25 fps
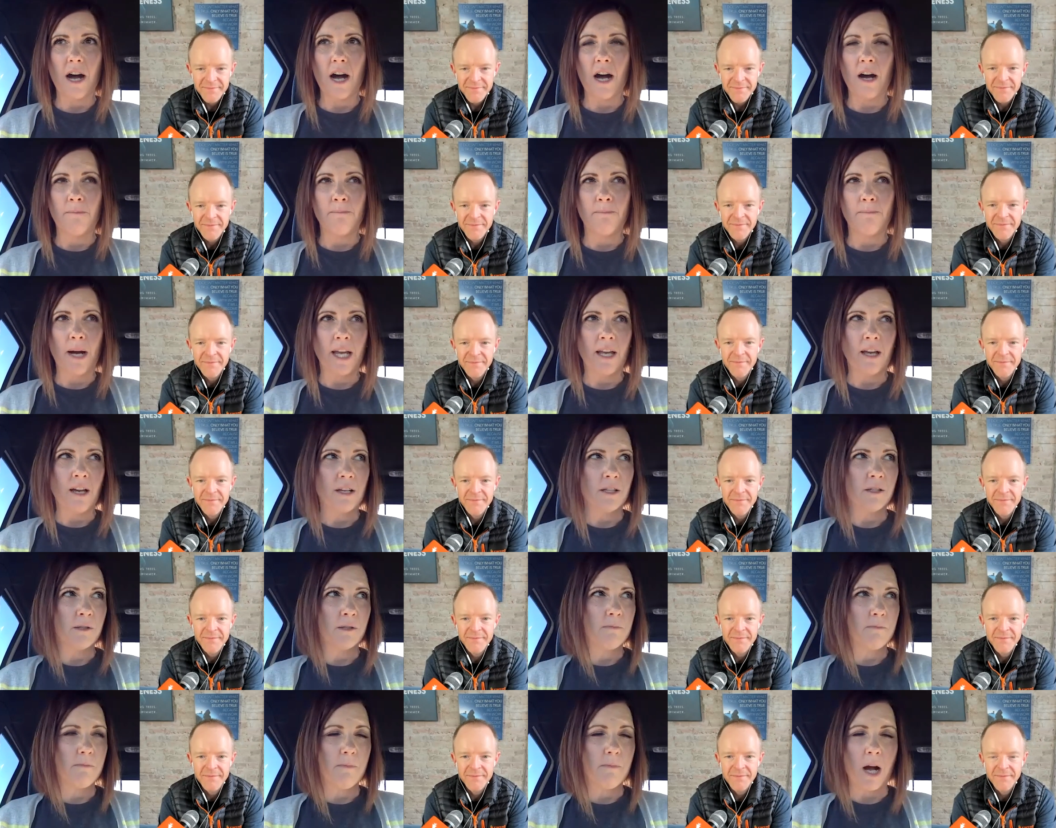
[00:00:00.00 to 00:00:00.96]

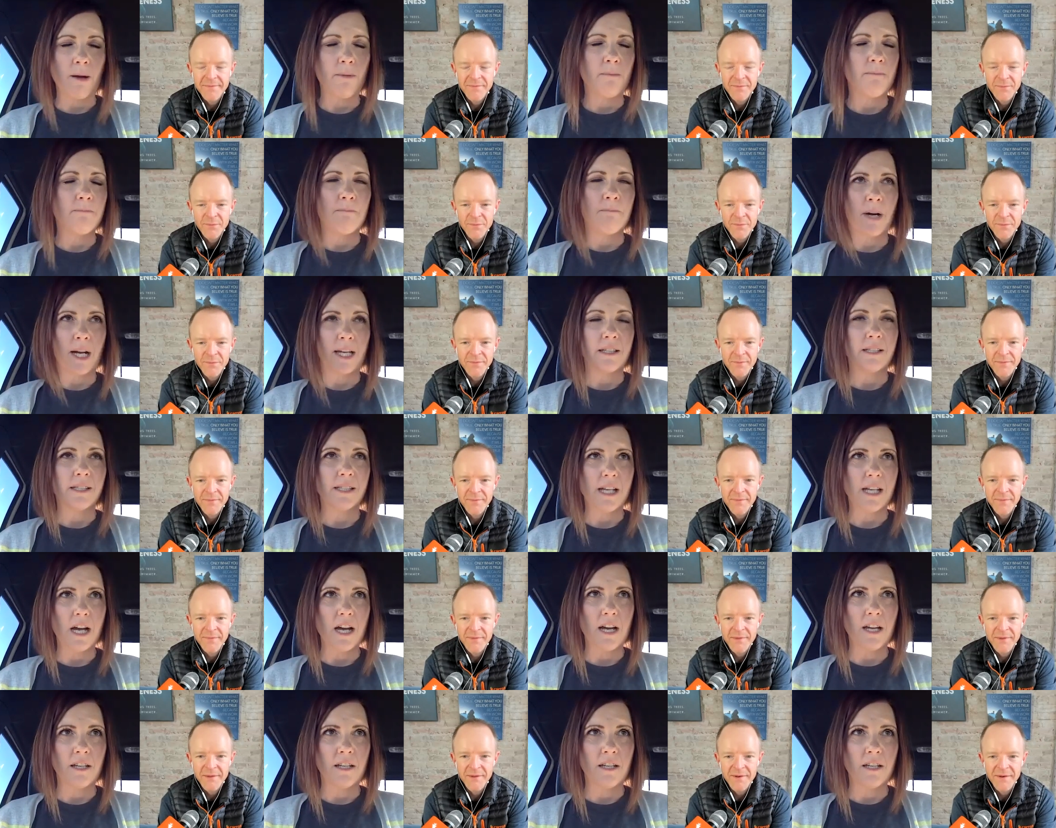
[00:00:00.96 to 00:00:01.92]
Speaker 1: my
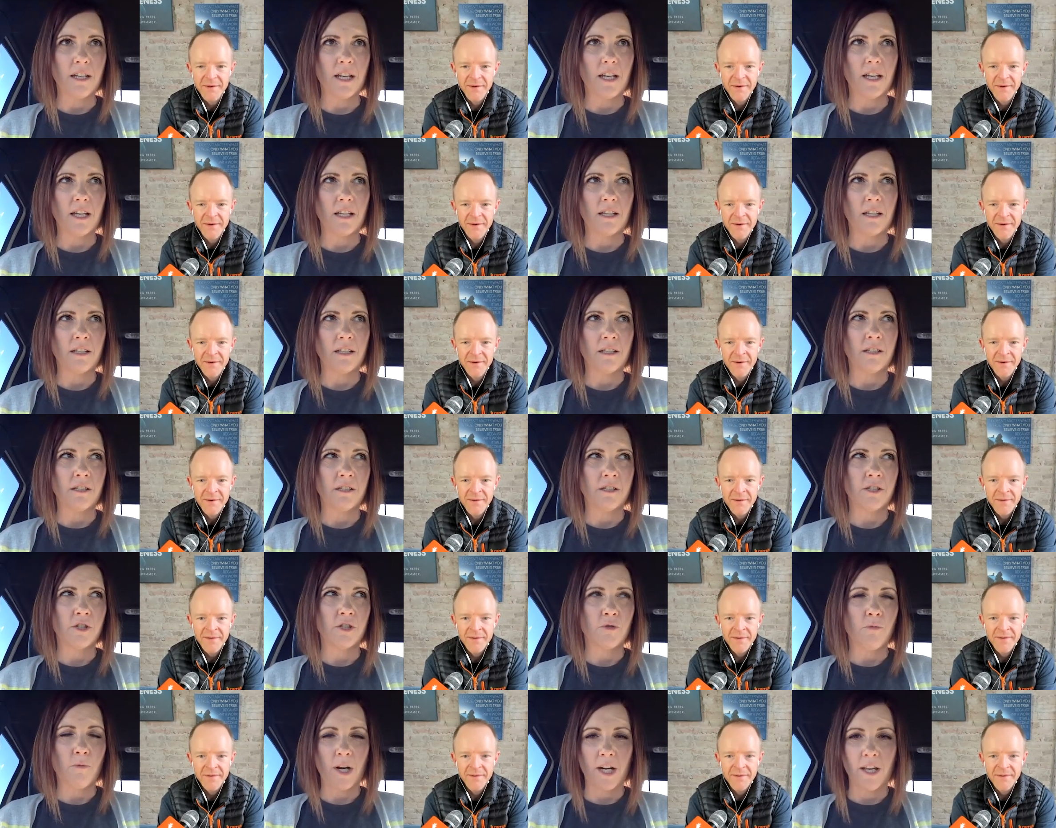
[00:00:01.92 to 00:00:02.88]
son is
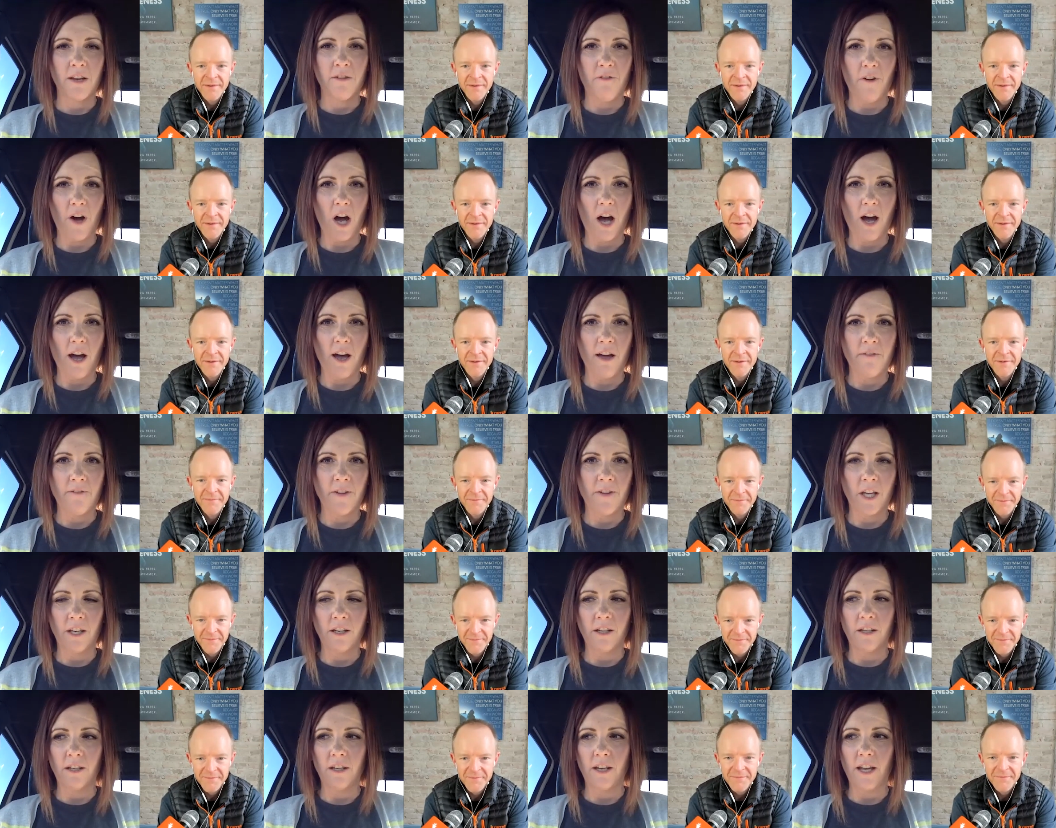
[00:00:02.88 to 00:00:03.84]
25
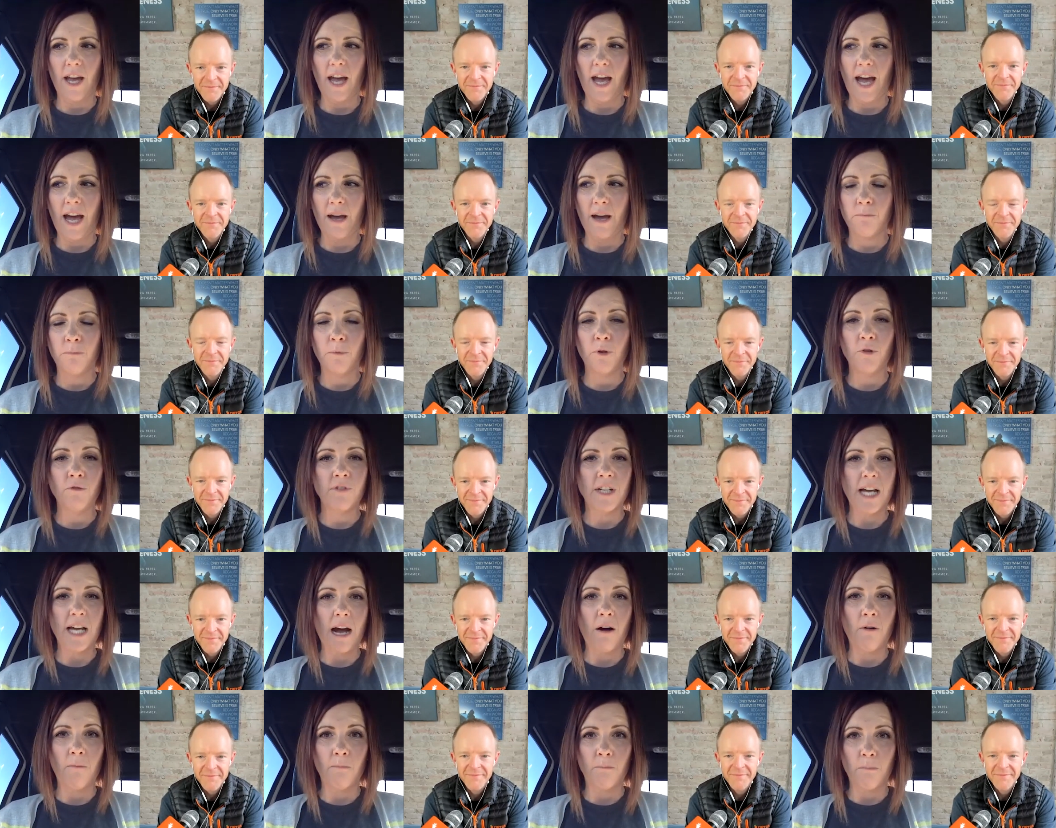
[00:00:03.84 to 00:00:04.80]
and moved
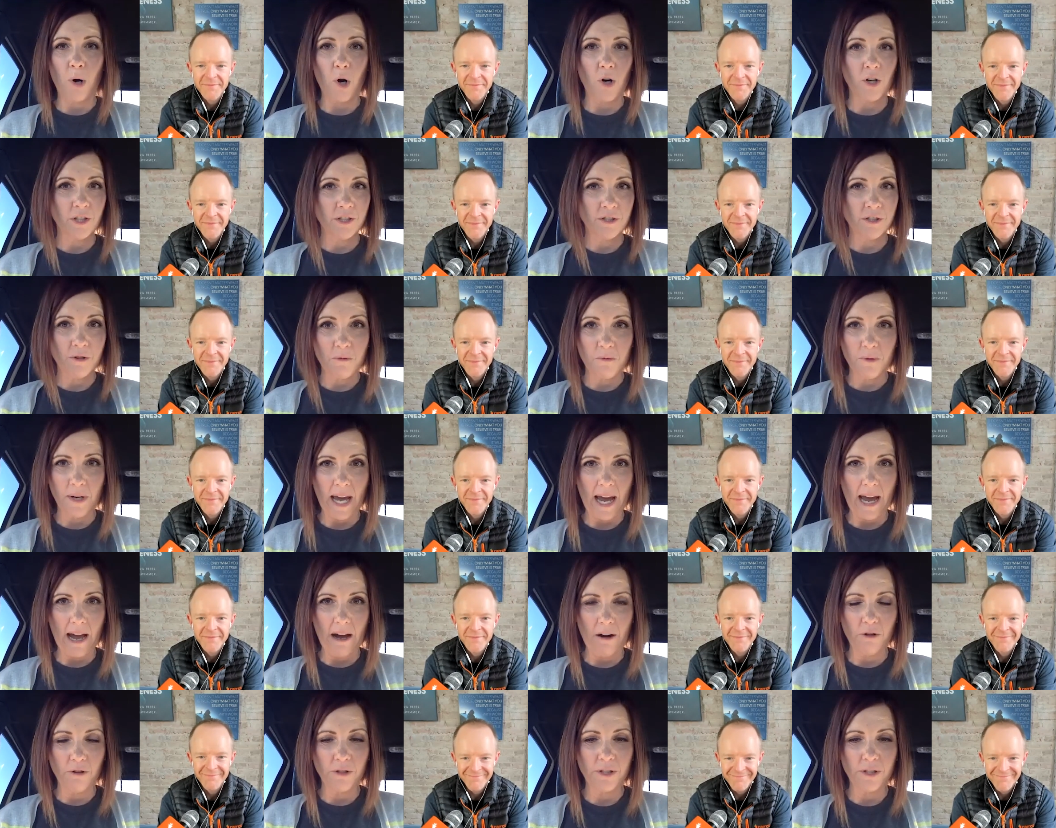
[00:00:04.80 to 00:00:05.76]
out and bought his own
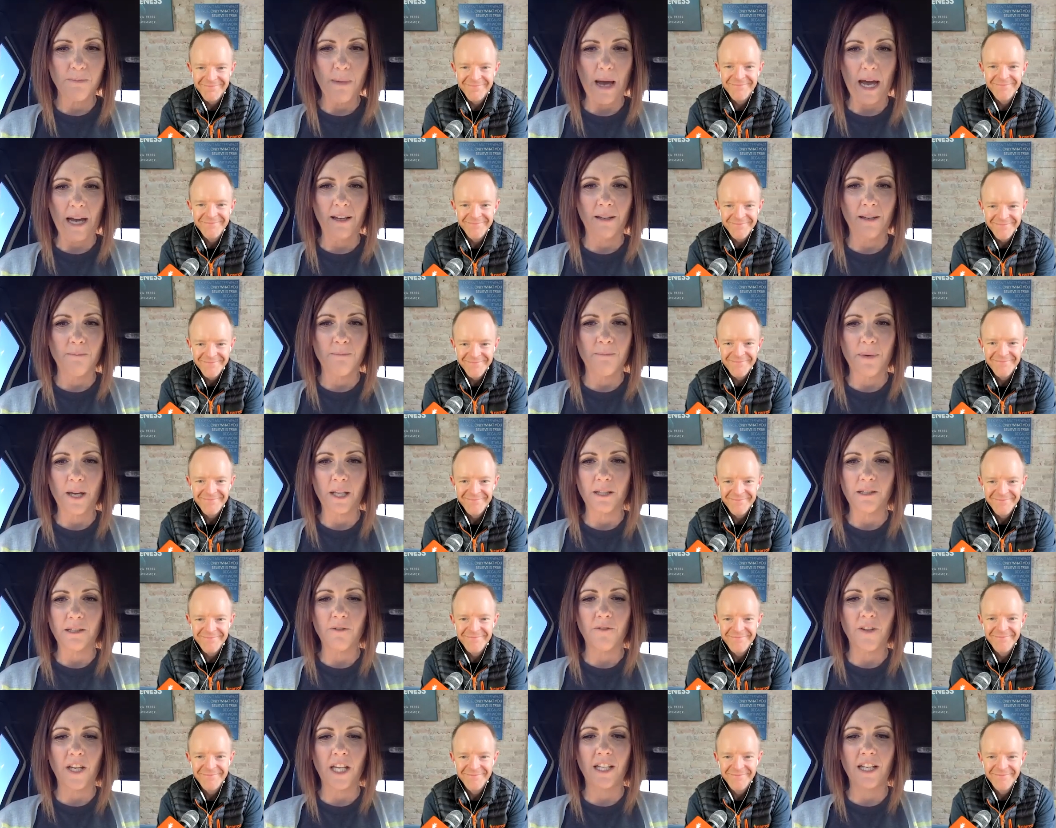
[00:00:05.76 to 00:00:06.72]
house back in
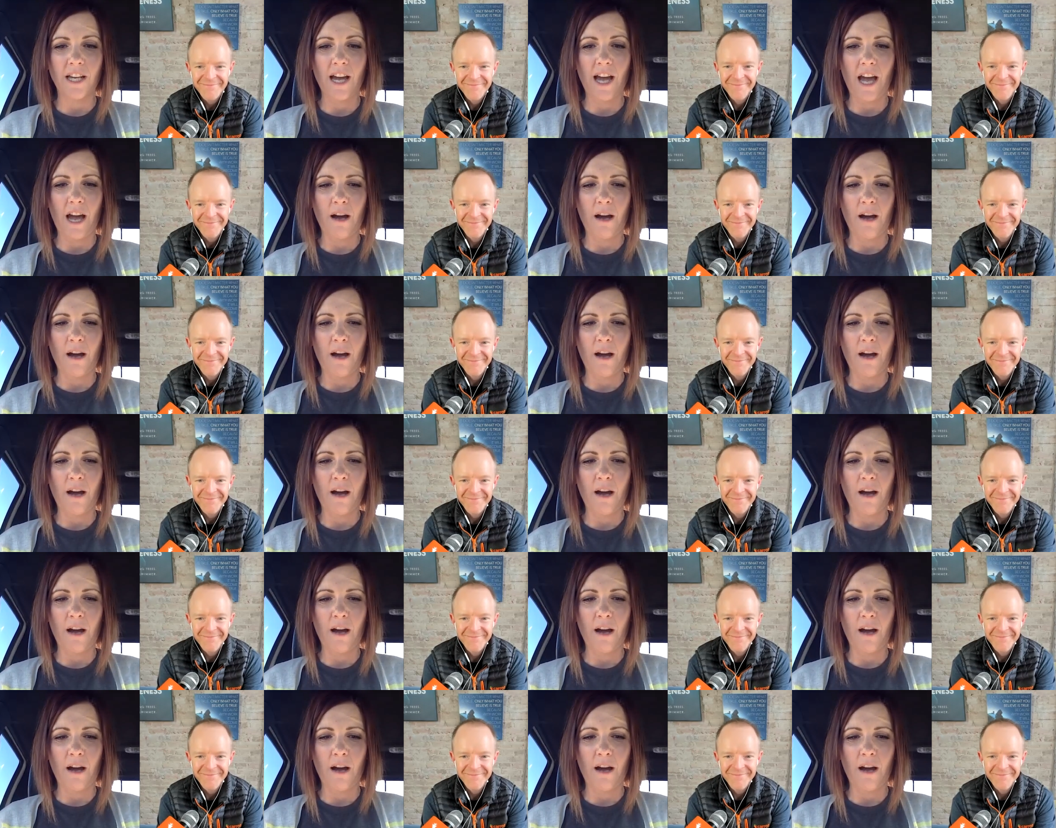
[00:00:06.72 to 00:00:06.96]
Pennsylvania.